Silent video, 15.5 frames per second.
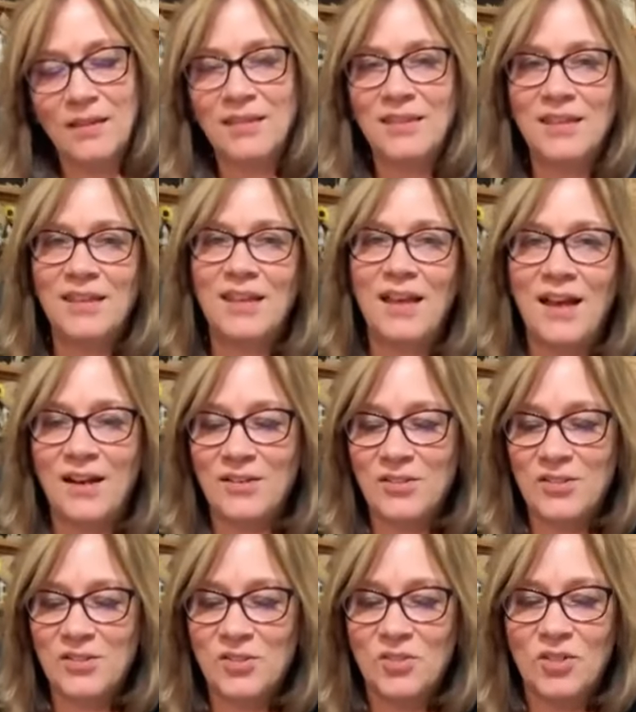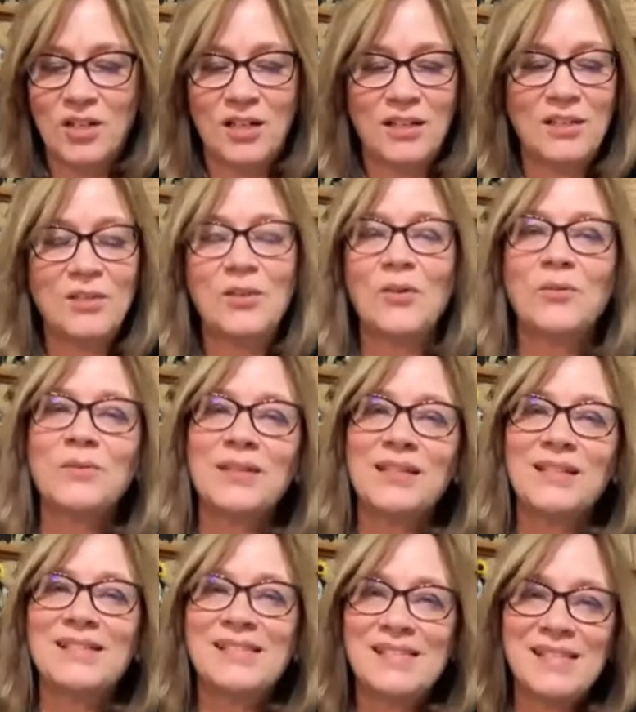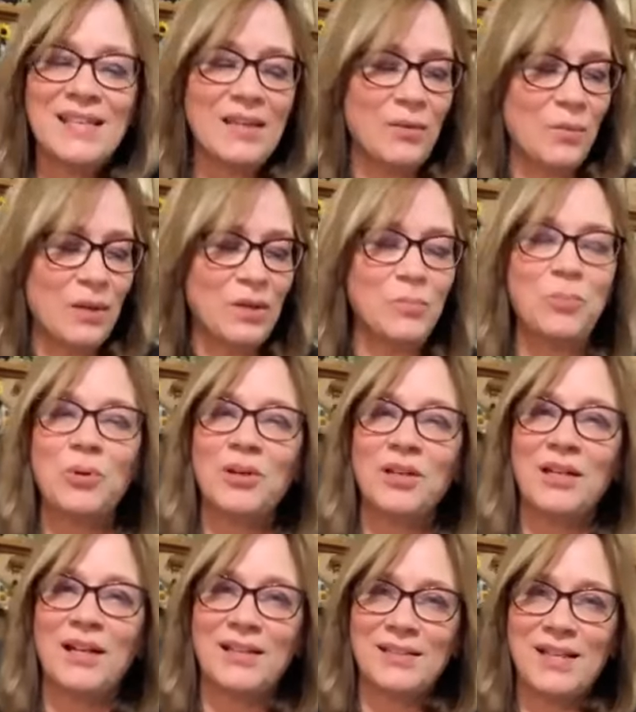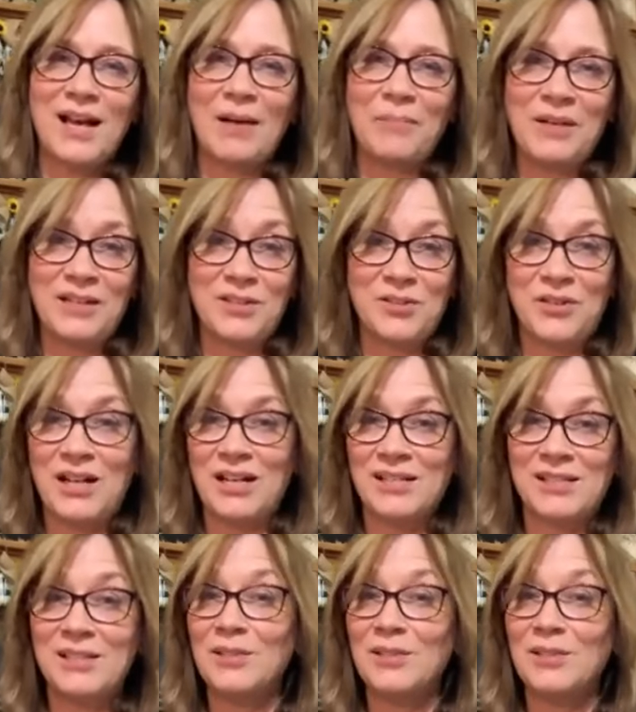the extra, you don't see it when you put it on top and it dries.